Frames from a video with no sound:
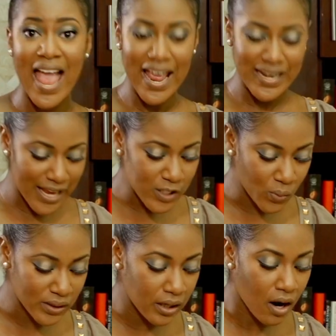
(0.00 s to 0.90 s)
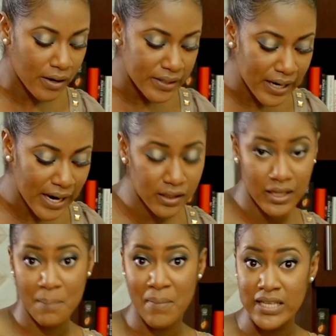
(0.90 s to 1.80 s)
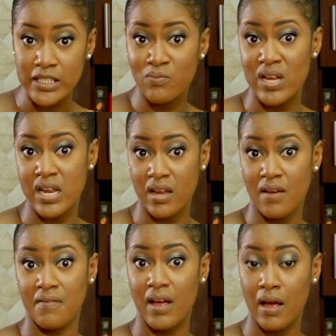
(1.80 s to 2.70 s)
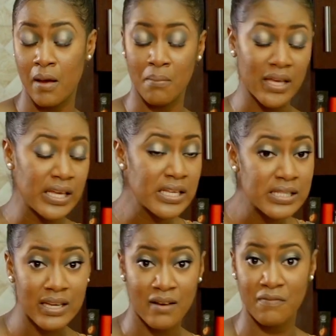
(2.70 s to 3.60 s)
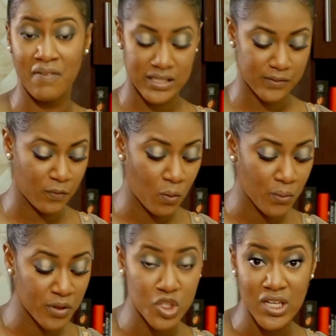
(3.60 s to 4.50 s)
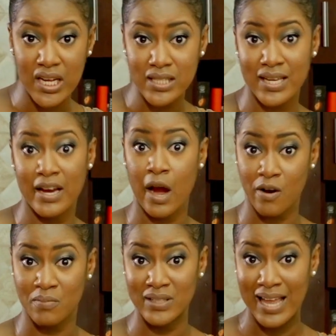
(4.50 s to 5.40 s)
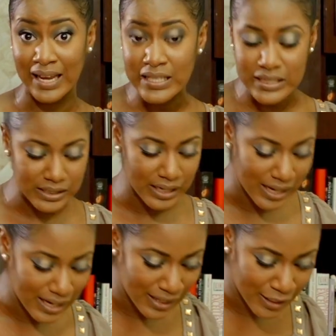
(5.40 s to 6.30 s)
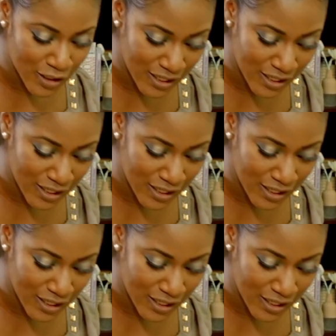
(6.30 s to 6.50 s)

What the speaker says: And guess what? The honey kind of like makes it really easy and fast for the chicken to get caramelized. That's